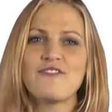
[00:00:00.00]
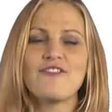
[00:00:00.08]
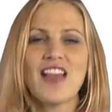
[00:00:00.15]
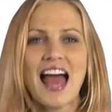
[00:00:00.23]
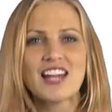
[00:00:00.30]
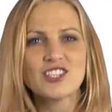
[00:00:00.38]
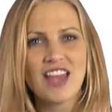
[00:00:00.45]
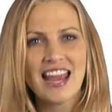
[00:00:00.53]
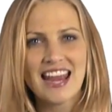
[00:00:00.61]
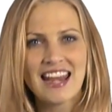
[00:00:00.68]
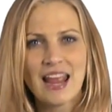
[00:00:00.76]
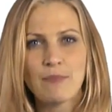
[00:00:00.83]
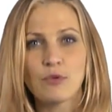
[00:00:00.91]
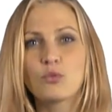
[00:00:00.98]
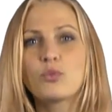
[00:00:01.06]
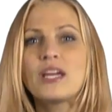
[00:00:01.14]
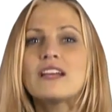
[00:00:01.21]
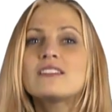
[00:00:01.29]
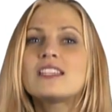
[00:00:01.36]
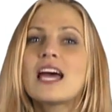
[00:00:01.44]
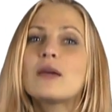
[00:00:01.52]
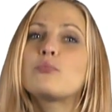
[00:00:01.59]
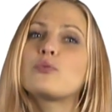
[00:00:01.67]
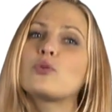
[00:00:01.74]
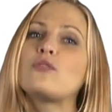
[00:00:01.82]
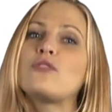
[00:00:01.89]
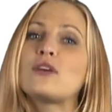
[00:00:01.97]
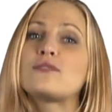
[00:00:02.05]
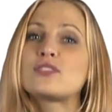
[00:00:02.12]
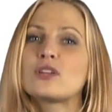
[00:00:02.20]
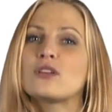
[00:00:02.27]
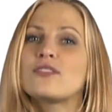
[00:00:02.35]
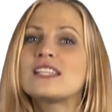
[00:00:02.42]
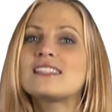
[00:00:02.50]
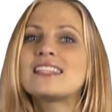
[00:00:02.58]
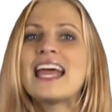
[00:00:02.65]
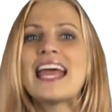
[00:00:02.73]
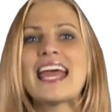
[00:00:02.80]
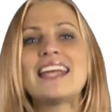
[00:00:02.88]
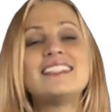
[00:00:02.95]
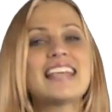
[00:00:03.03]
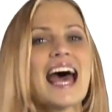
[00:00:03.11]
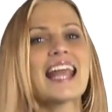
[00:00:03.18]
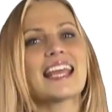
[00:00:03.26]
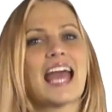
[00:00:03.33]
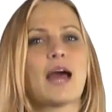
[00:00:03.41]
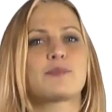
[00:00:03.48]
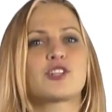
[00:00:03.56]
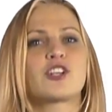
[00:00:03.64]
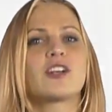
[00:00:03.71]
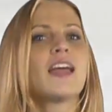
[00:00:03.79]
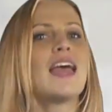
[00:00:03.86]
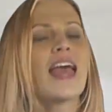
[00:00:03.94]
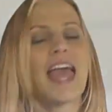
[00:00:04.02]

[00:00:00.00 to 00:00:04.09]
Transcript: and flashlight enable real time proof of service and data capture